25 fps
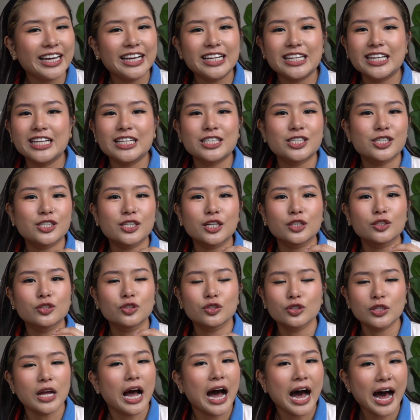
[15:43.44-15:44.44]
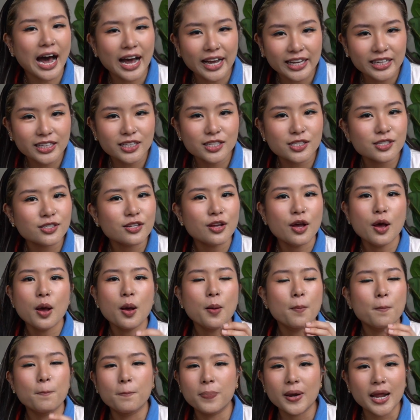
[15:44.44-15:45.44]
it is the highest
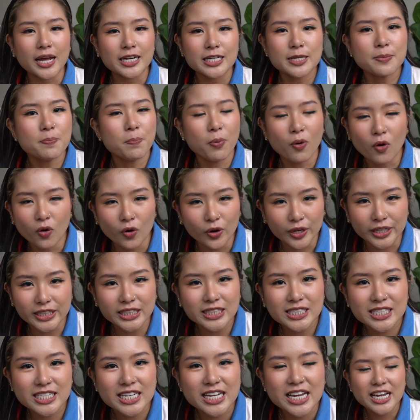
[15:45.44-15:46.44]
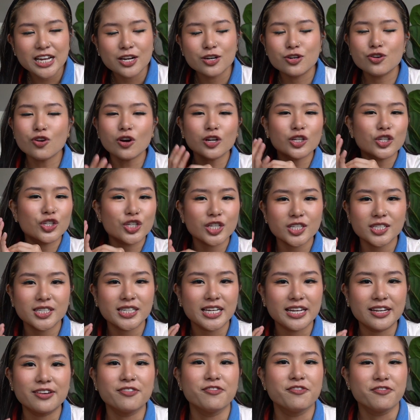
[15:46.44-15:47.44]
bloody point, not just
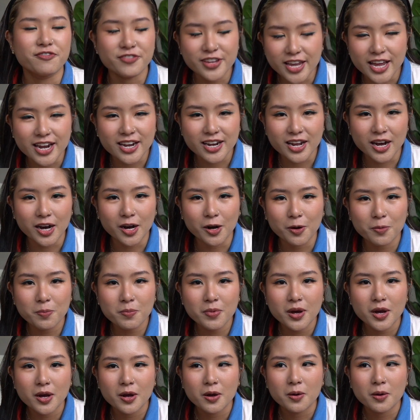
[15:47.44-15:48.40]
in Vietnam,